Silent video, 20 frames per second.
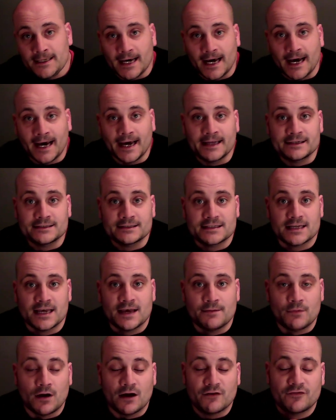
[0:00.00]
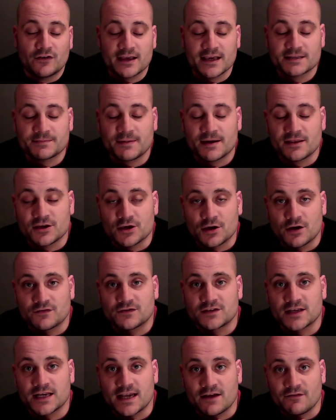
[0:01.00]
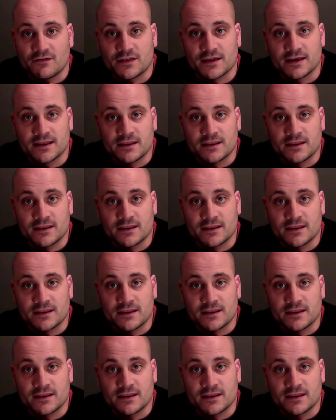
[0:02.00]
and I fully expect that you have seen everything